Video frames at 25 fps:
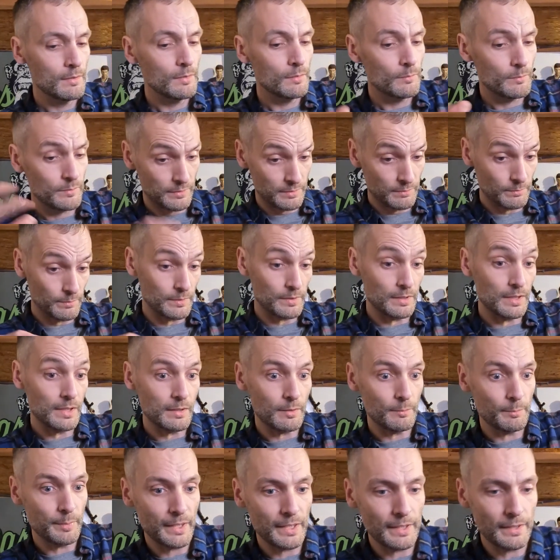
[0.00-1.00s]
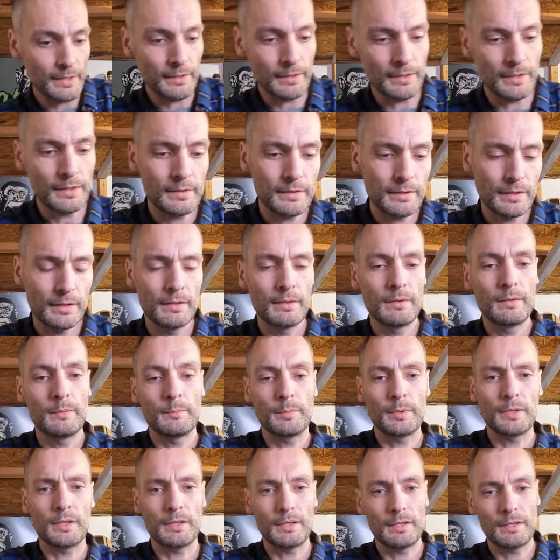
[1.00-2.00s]
which was a lot better than this,
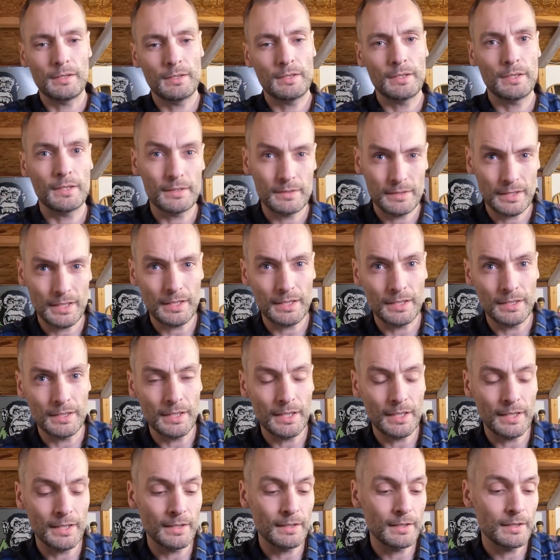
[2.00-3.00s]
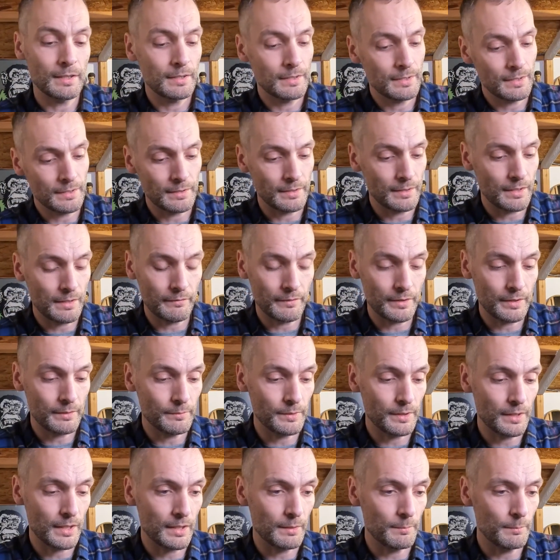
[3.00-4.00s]
but it's second hand and you never know
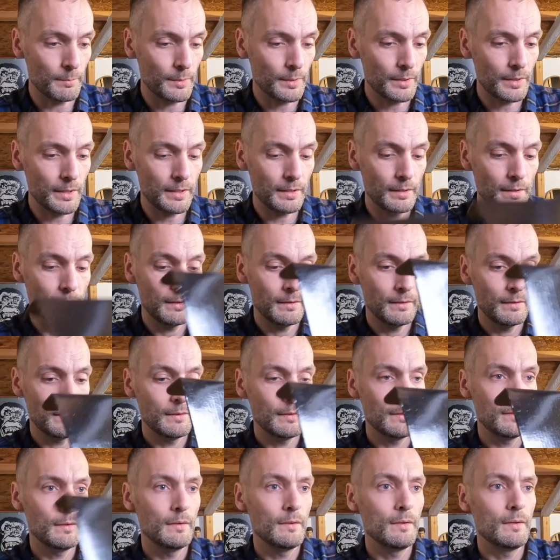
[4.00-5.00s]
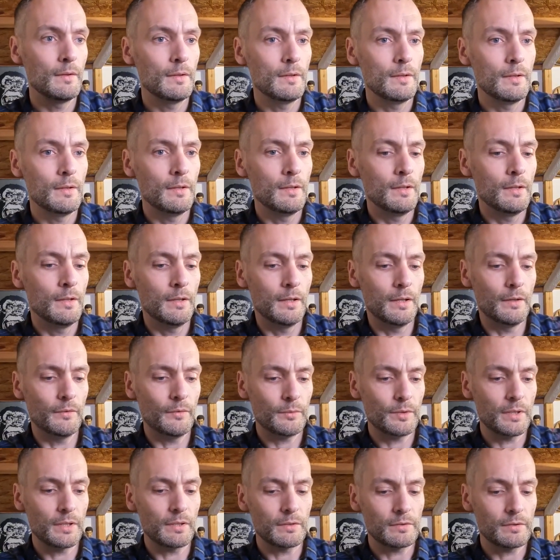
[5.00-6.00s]
what you're going to buy. I've
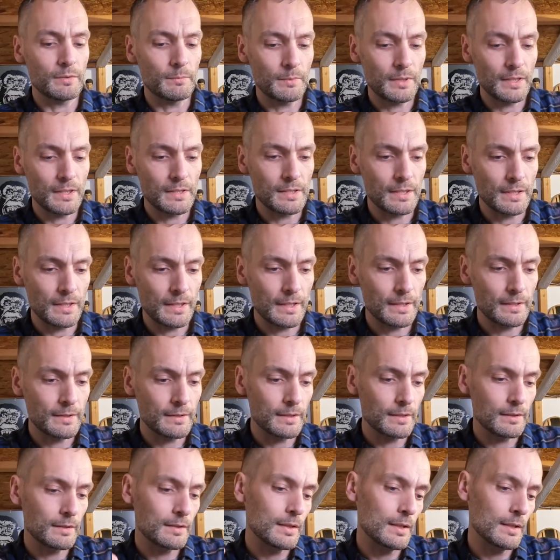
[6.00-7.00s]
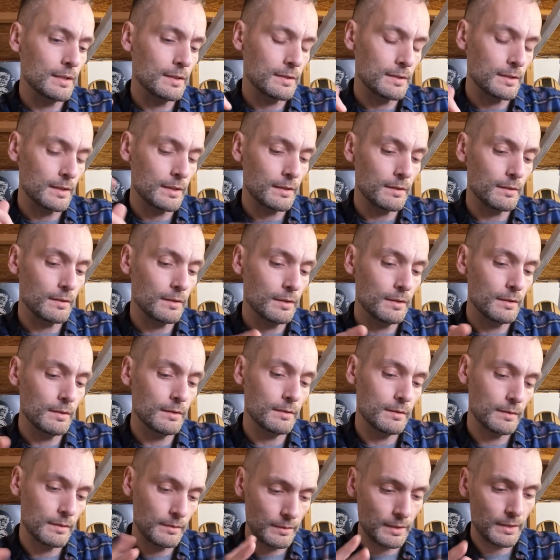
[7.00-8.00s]
already got some decent lenses, so
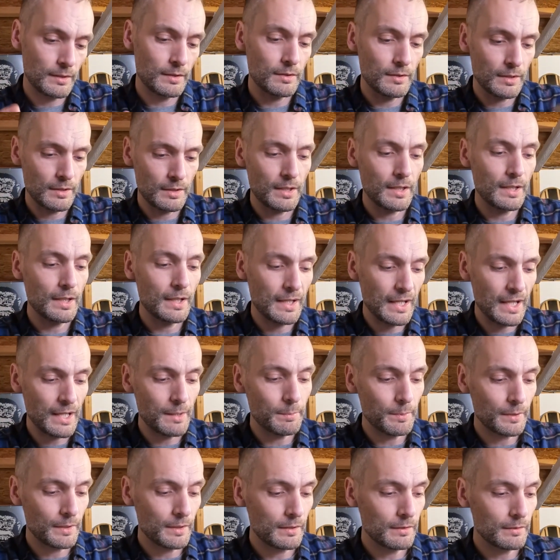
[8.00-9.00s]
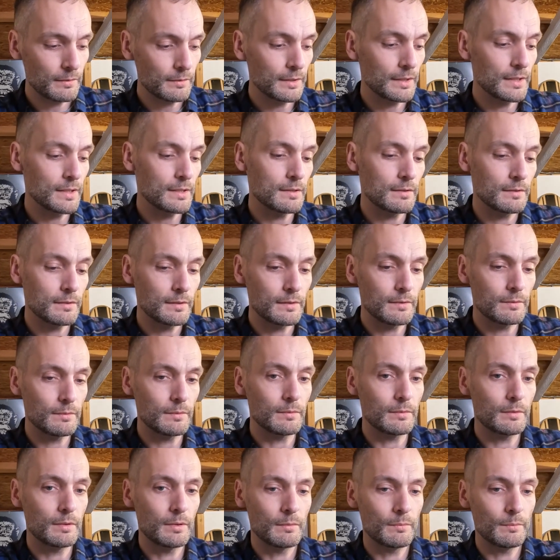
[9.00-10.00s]
keeping along these lines
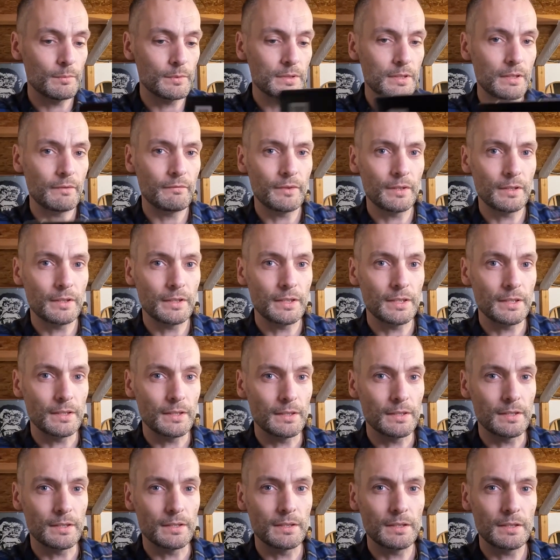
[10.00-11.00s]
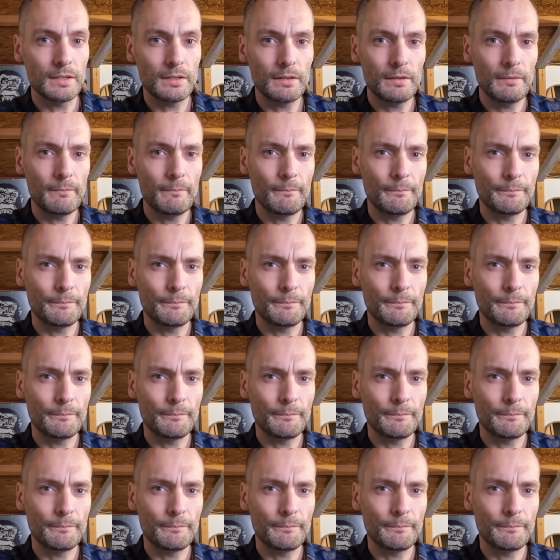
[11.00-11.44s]
was something I needed to do.